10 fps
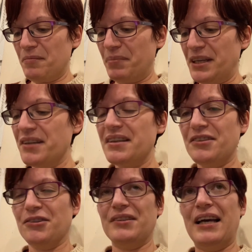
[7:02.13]
Because
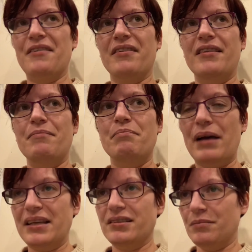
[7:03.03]
it doesn't have the
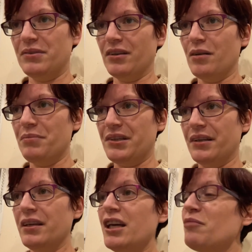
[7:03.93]
best
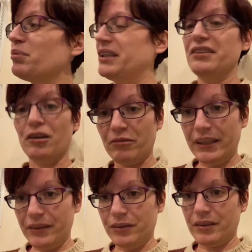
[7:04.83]
absorption, but it's got
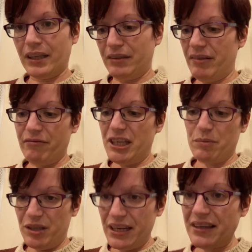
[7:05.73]
really good kind of
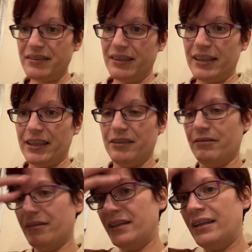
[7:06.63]
enrichment nesting kind
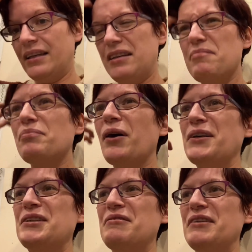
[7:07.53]
of
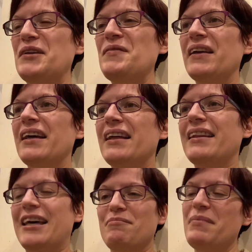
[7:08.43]
point of view,
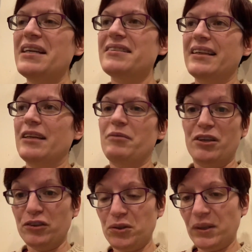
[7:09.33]
then mixing it with
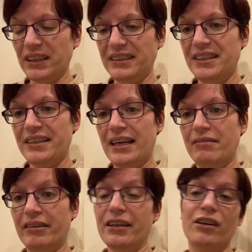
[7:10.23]
a good quality
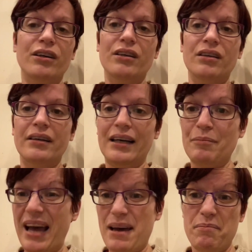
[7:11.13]
shaving or
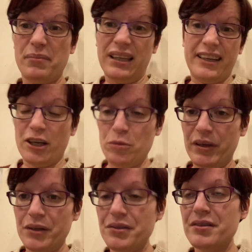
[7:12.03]
hemp like
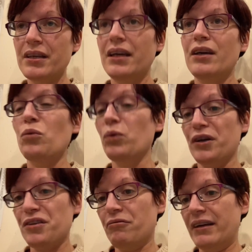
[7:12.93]
obiose
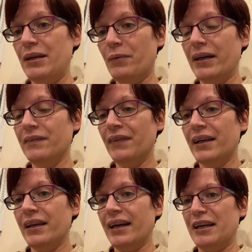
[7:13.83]
works really well.
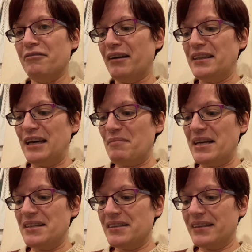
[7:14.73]
And I find that
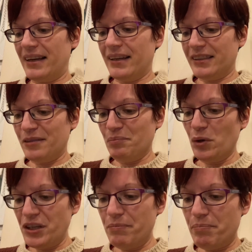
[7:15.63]
makes card a
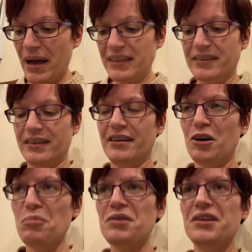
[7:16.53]
much better
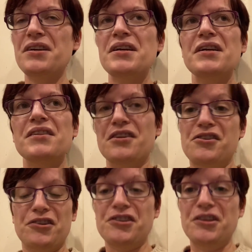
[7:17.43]
option
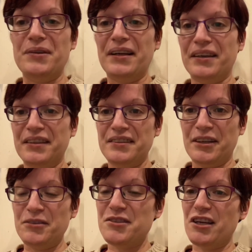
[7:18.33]
than just using it on its
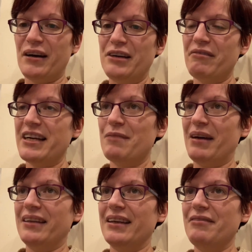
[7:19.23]
own. So I'd
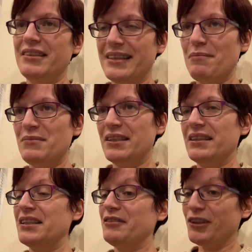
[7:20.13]
recommend that if you're
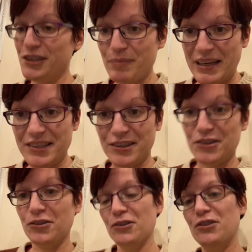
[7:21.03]
tempted and you've got space to
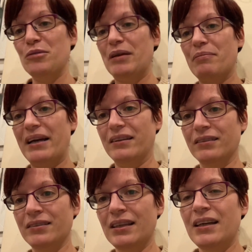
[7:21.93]
store 2 big
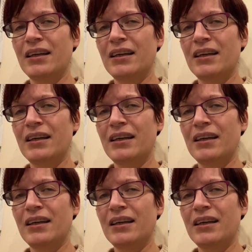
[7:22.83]
bales,